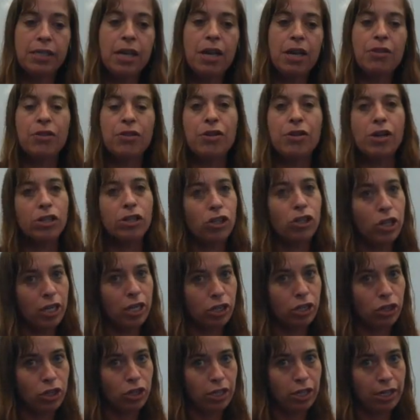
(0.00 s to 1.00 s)
They're not
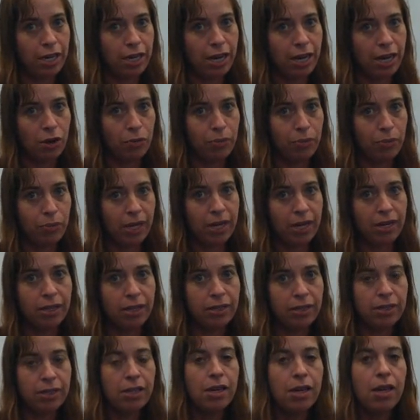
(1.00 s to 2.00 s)
changing now
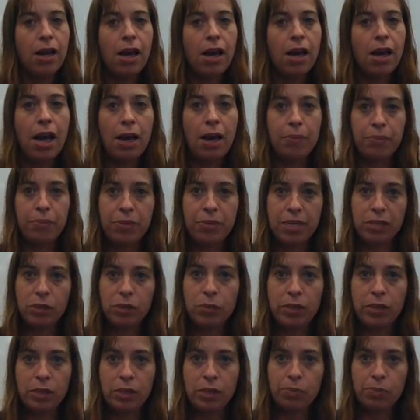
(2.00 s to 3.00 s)
because this
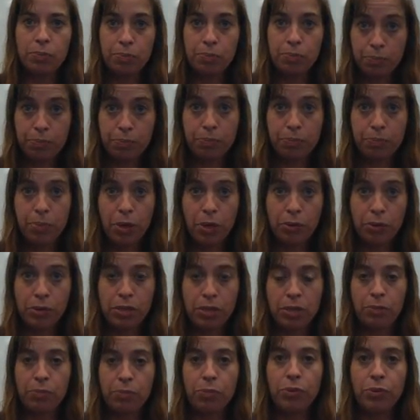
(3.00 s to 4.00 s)
was
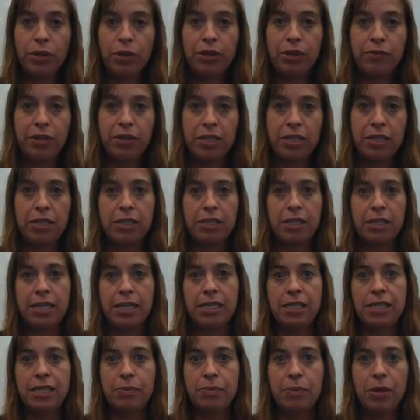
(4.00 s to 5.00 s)
posted previously
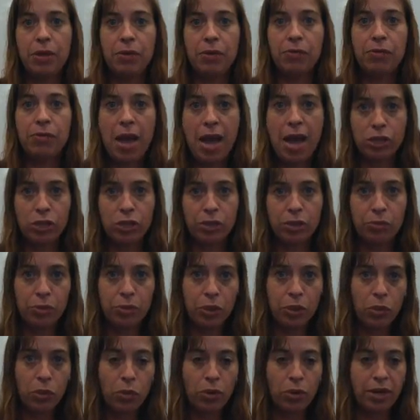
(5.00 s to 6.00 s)
to me actually
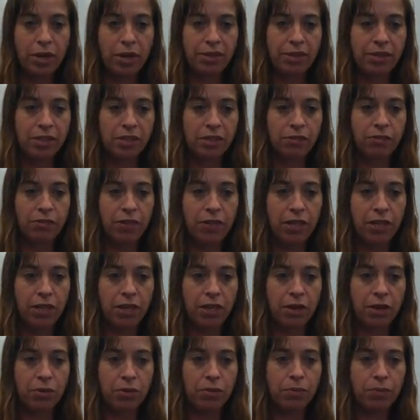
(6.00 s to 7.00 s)
recording this
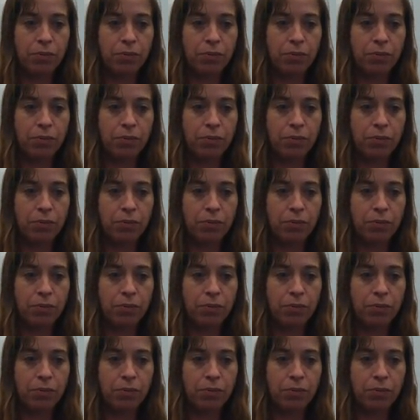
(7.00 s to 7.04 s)
video.